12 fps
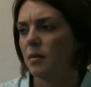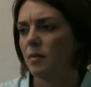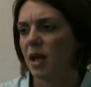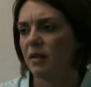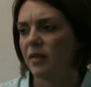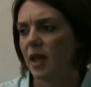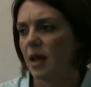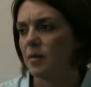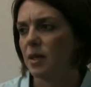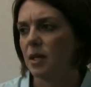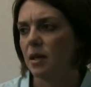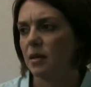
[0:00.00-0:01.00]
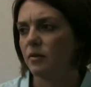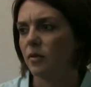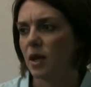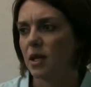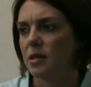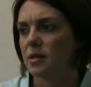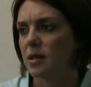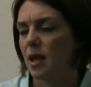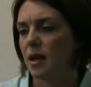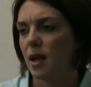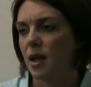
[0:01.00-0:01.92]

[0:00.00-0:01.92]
my family and friends that